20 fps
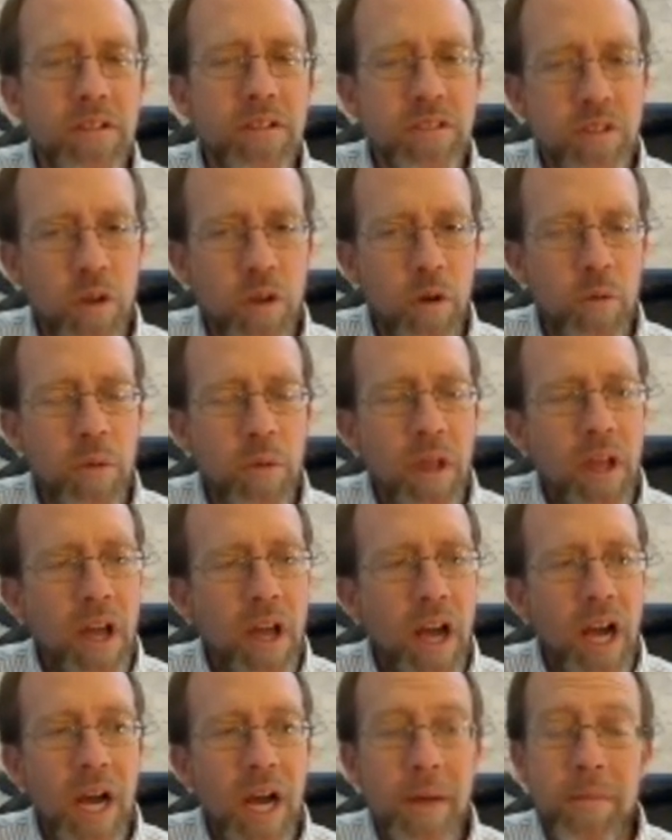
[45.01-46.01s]
So
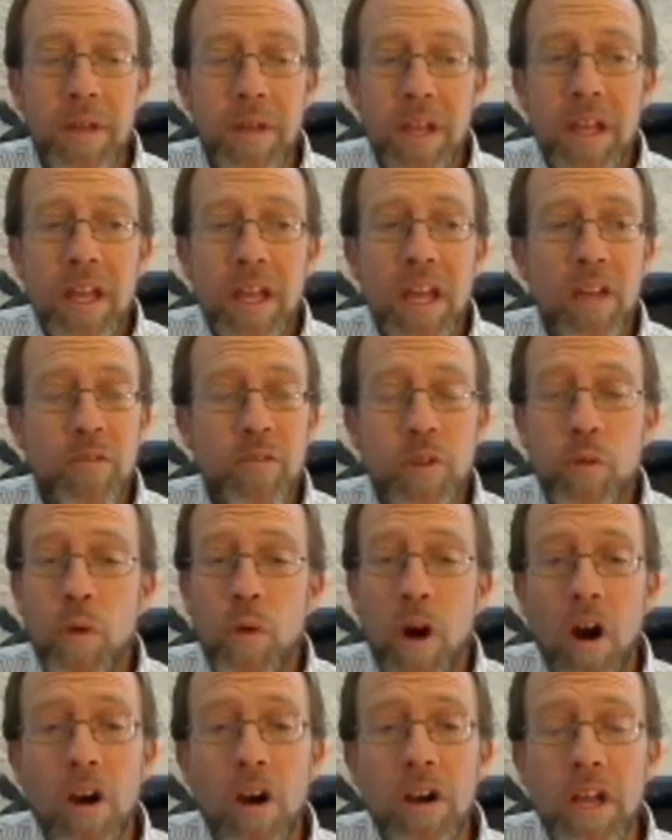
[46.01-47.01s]
um, if
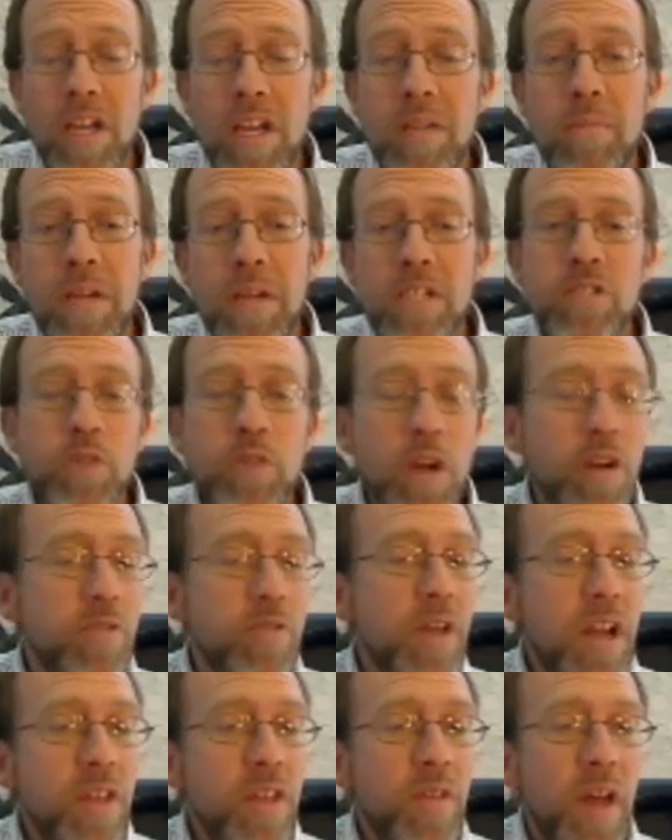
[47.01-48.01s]
you are an administrator
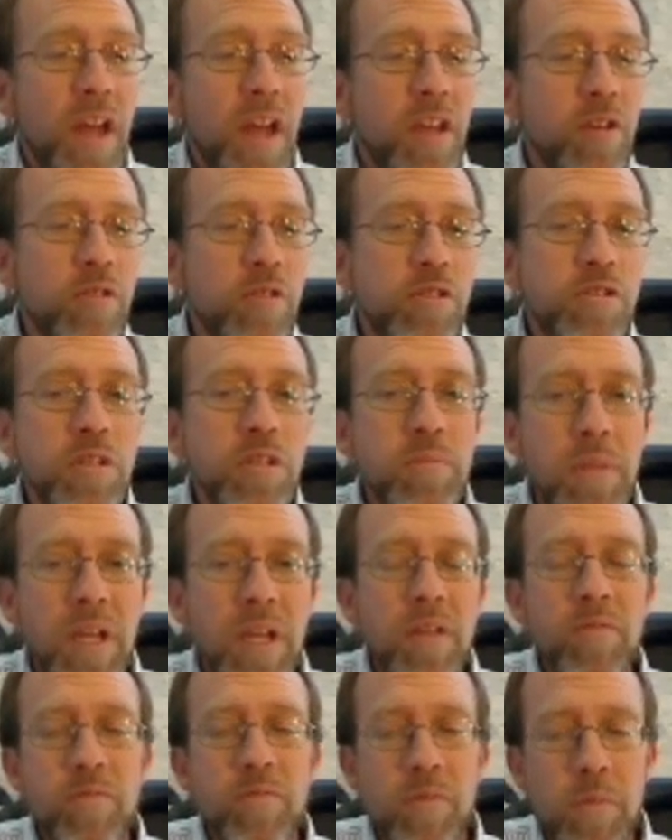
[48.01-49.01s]
of anything, you should
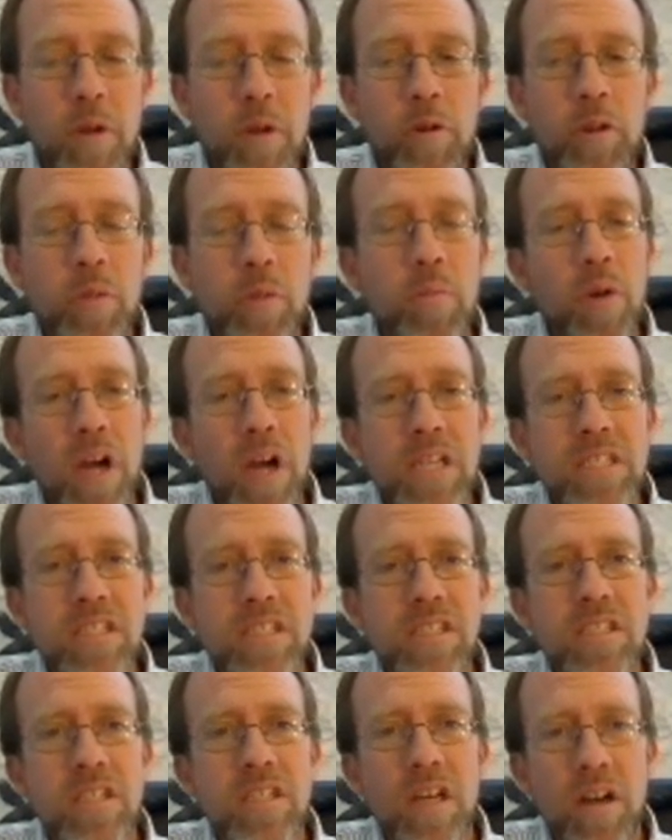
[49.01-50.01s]
be familiar with the
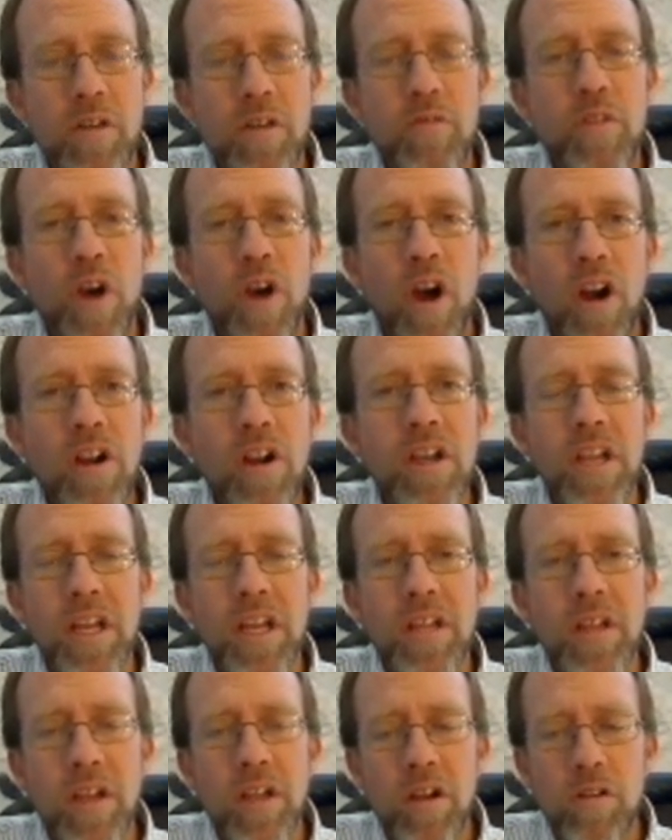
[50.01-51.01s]
process of the
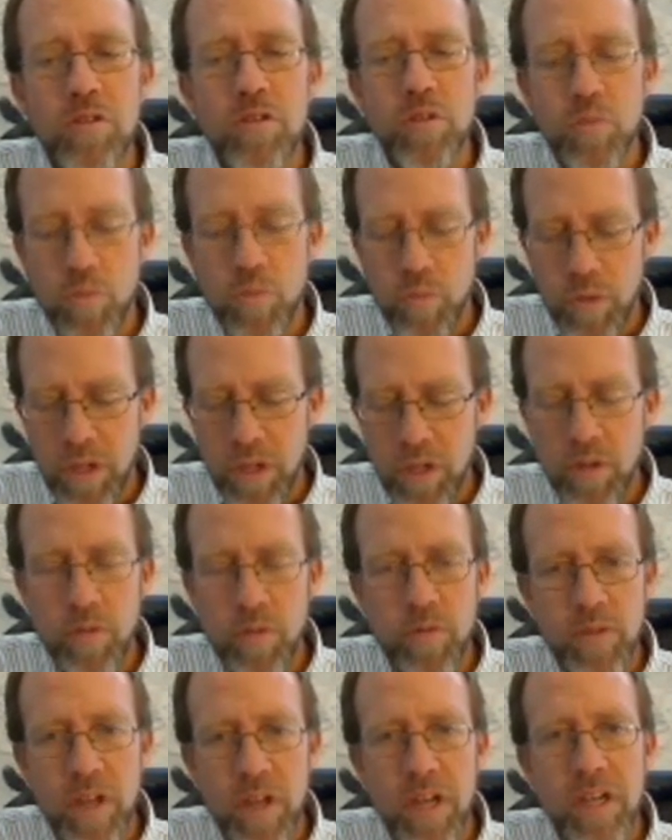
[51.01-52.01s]
hardening that goes when
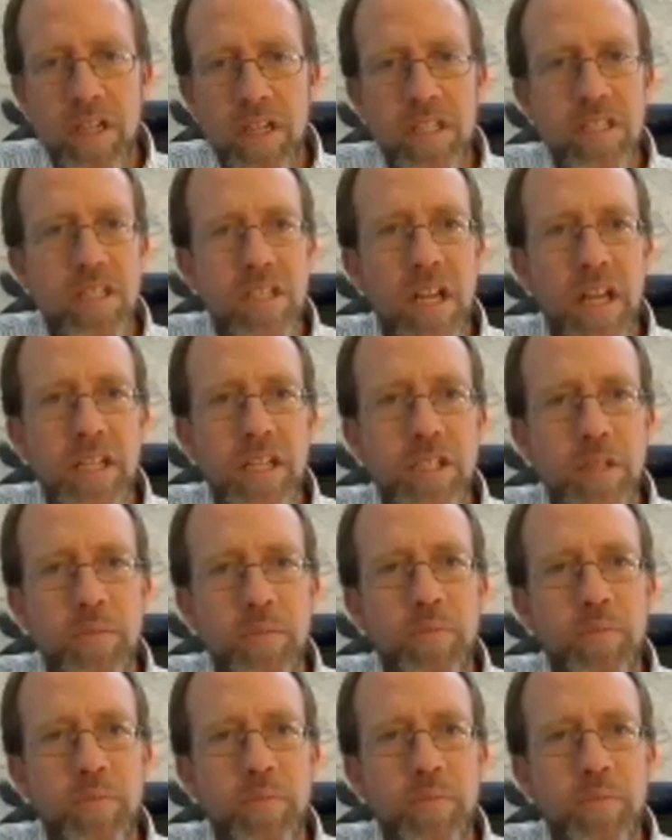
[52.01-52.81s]
you've done an installation.